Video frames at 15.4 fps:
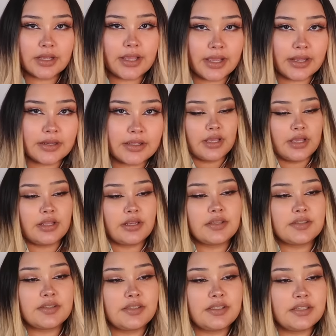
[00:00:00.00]
Again, it
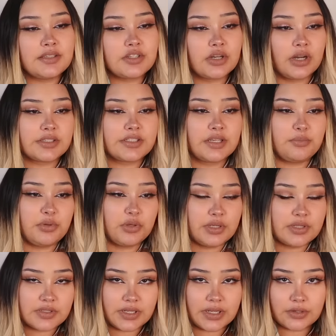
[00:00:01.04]
is the toxic beauty
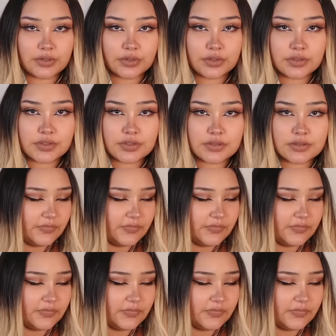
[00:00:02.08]
standards